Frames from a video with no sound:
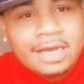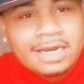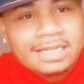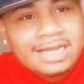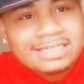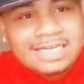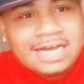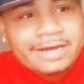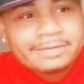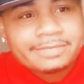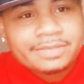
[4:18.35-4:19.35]
And a lot of
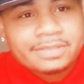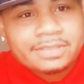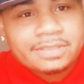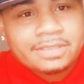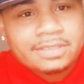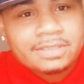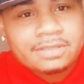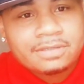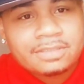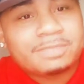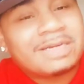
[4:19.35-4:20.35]
times,
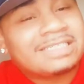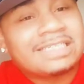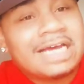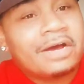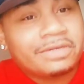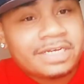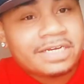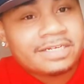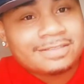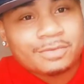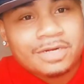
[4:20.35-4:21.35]
especially
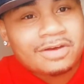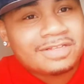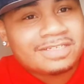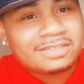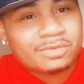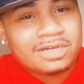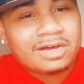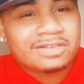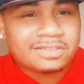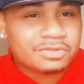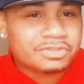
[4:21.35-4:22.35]
nowadays with all
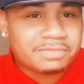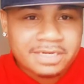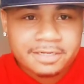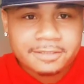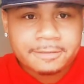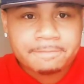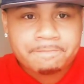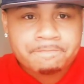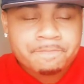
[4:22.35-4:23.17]
the social media